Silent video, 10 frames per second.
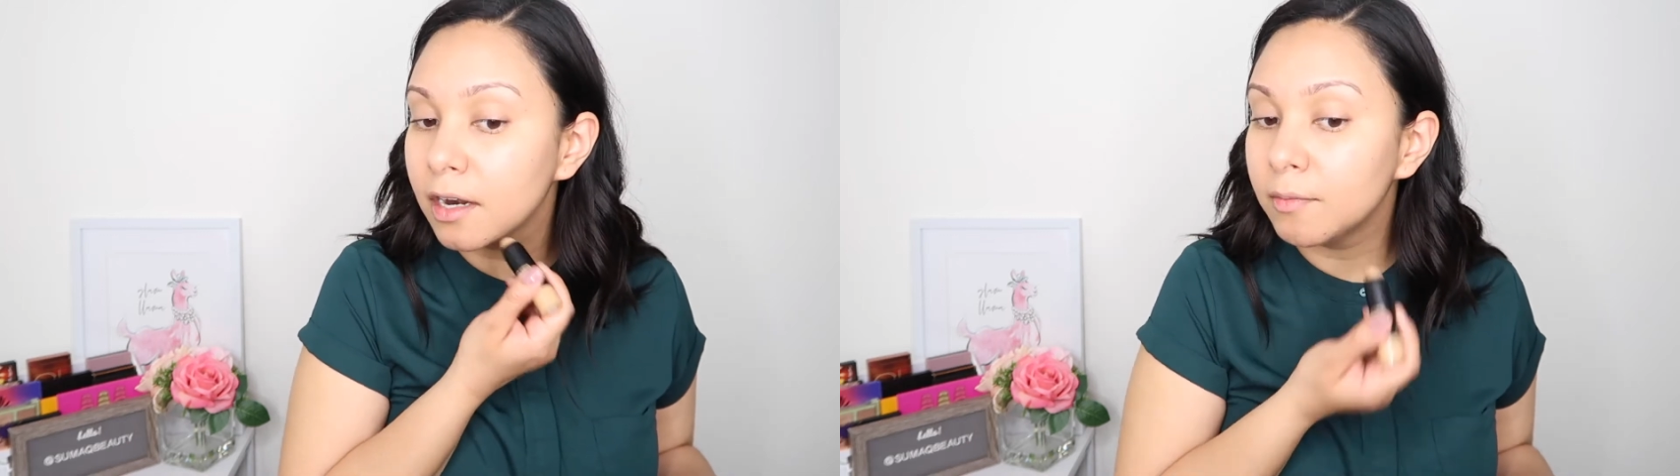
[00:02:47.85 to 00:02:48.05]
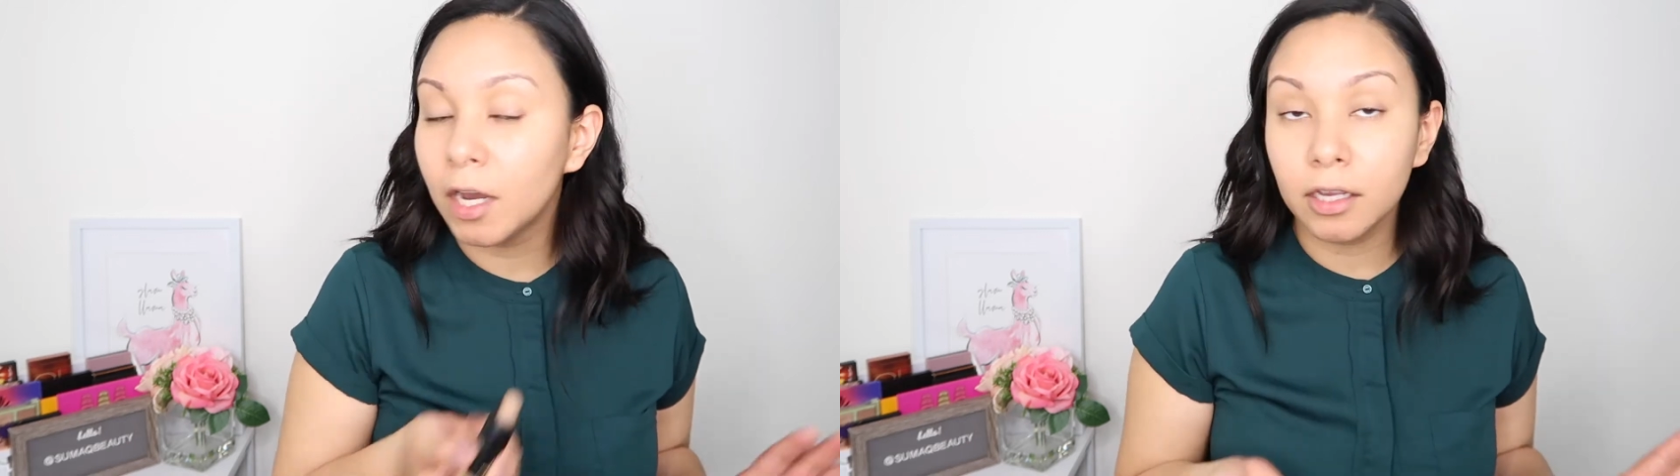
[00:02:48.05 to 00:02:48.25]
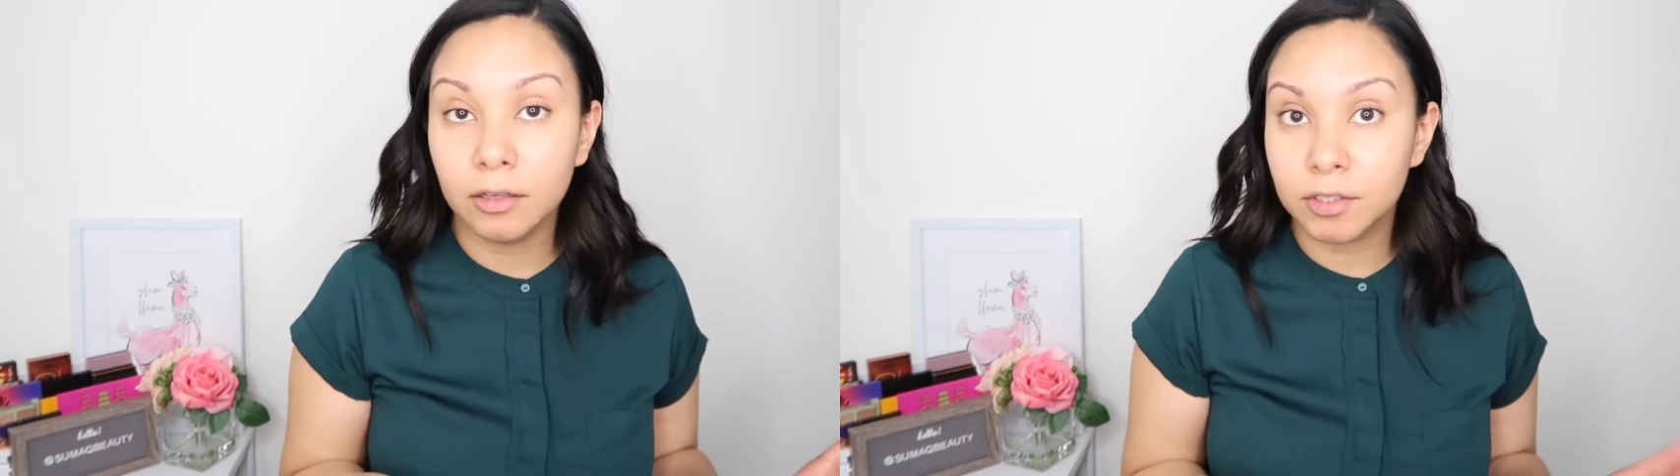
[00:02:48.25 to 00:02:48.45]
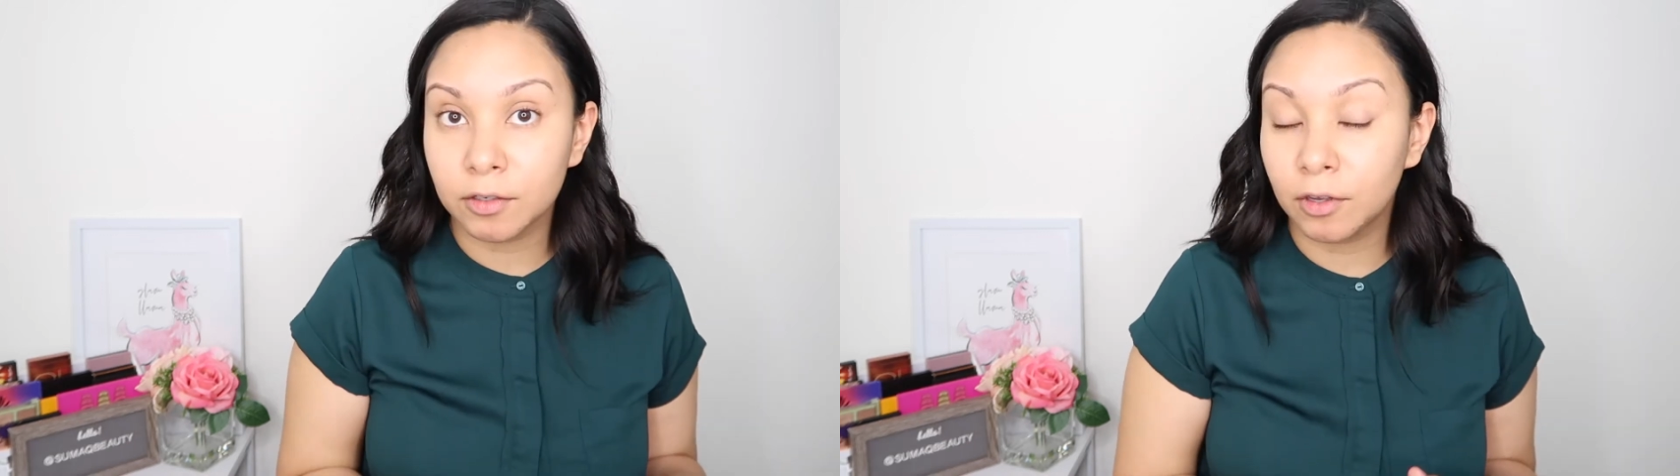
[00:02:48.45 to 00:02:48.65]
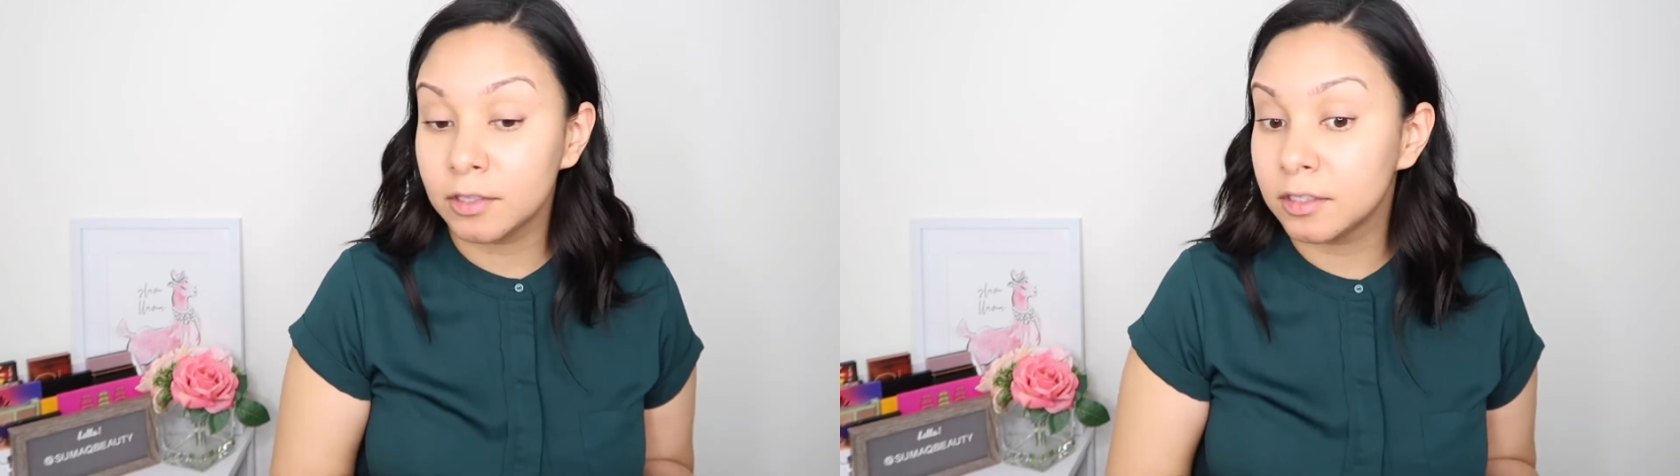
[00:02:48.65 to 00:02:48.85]
and I'm not
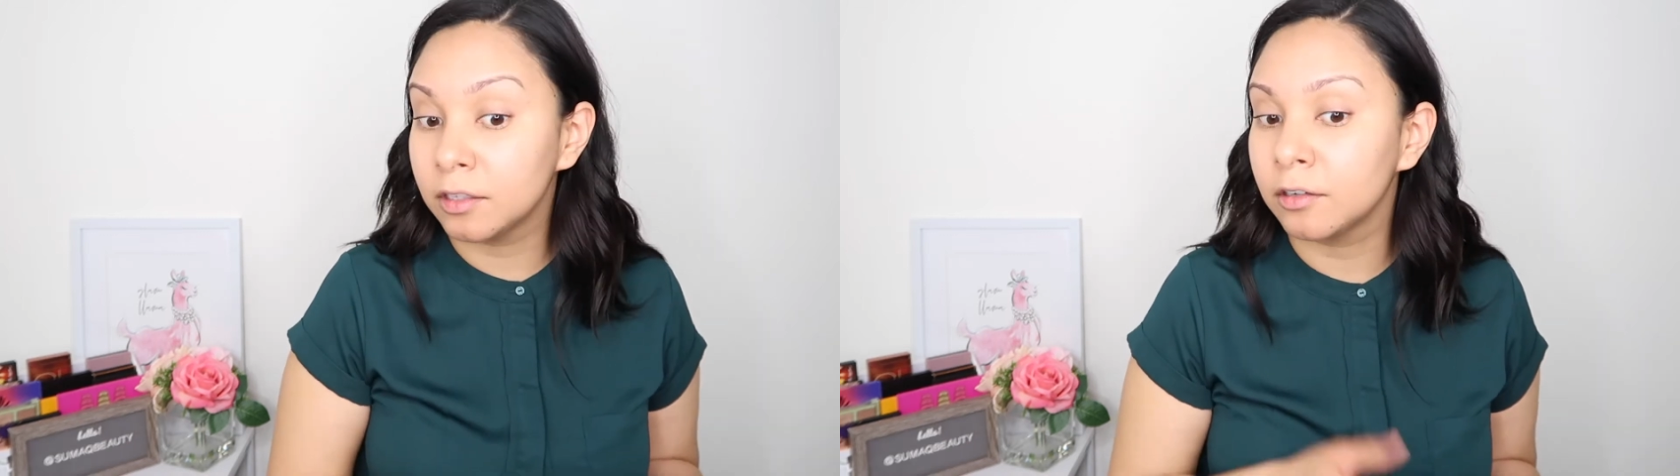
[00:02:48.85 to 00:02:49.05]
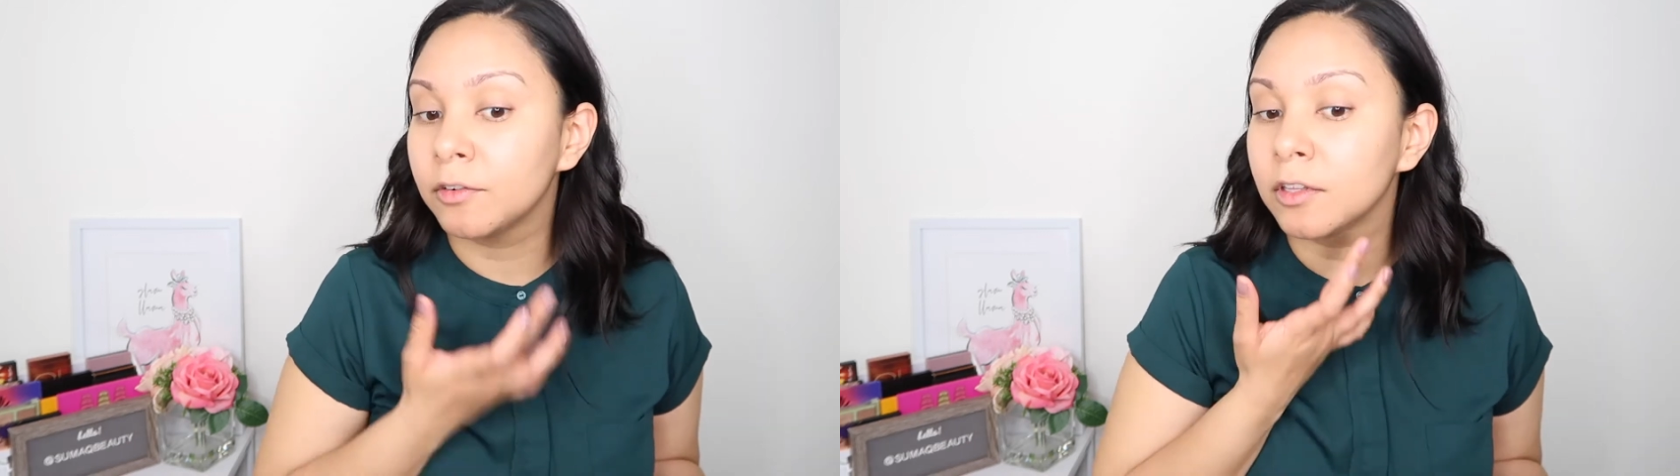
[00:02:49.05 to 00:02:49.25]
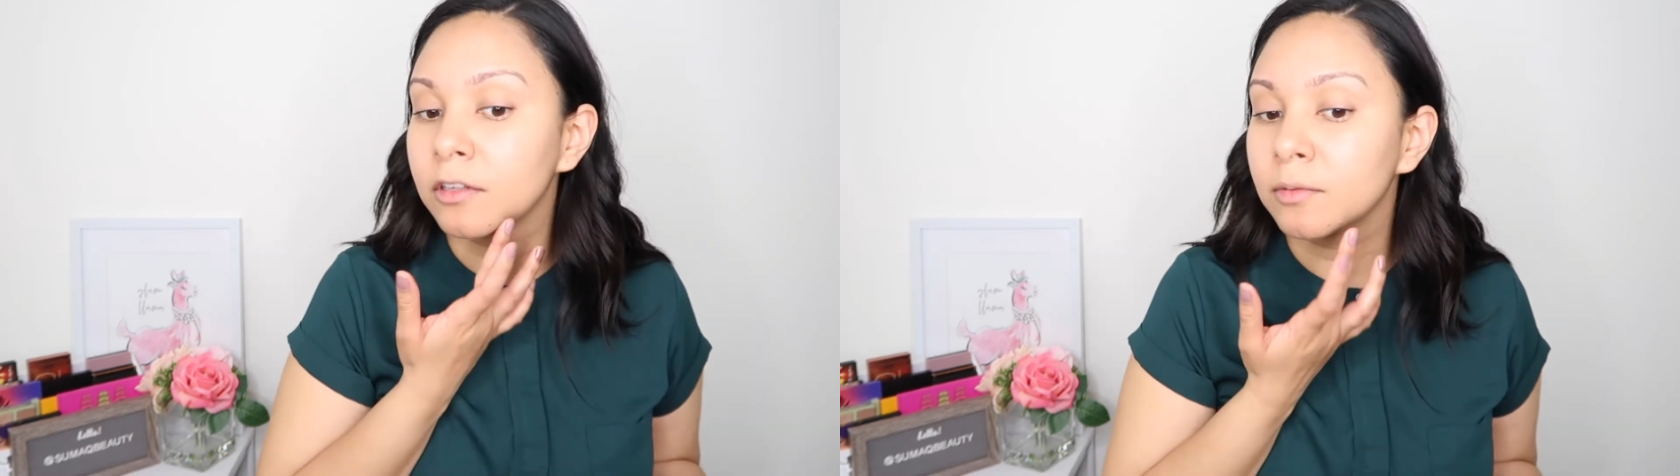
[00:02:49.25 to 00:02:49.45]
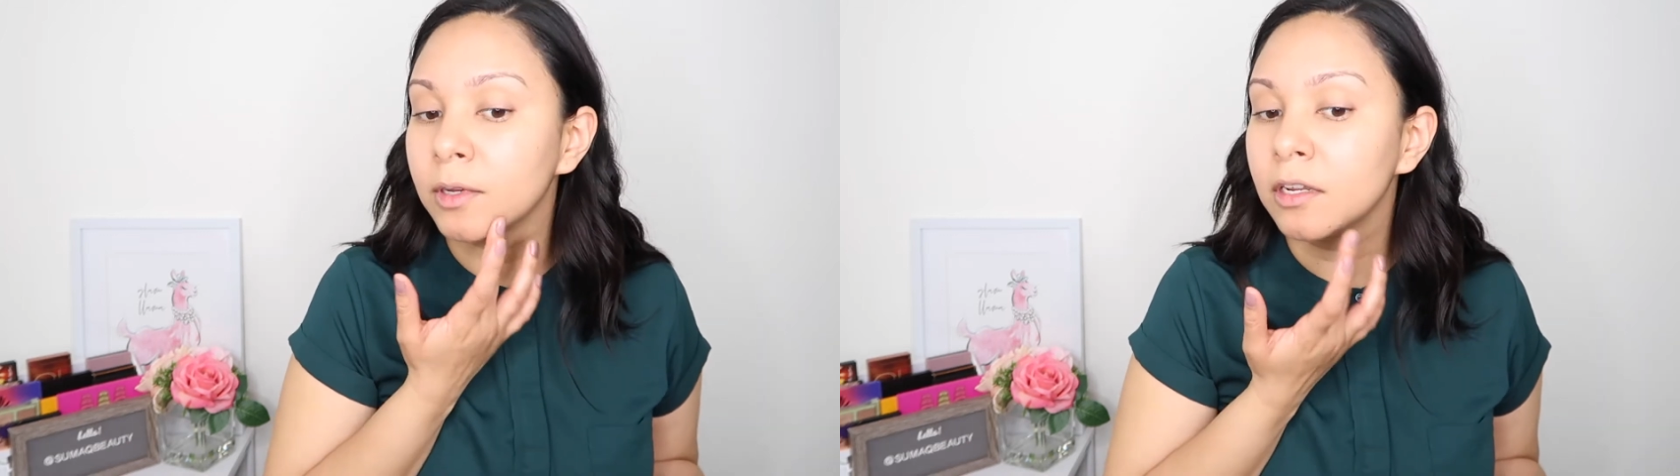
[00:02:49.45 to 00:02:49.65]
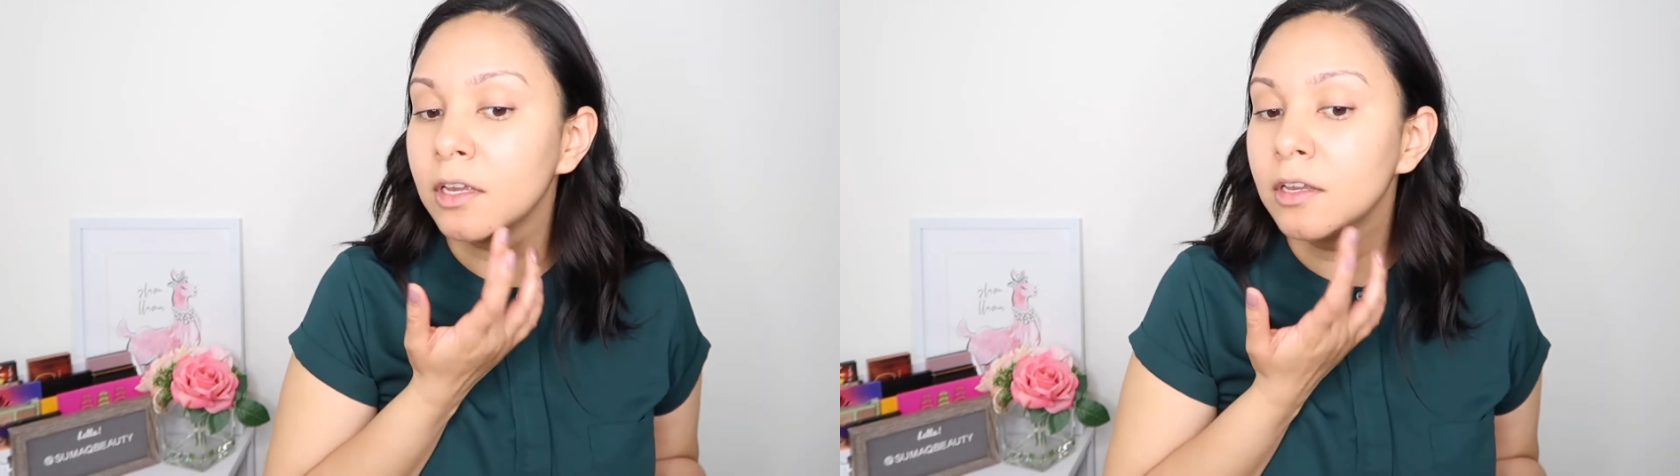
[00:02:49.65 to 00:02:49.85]
using concealer for this
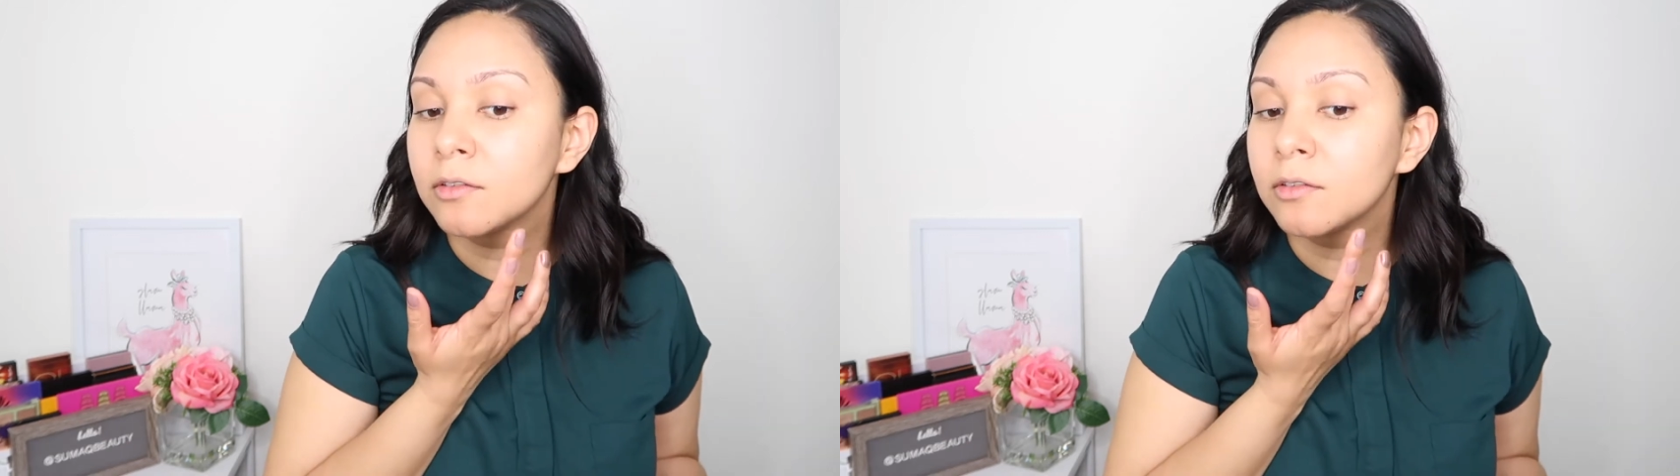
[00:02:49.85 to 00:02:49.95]
one,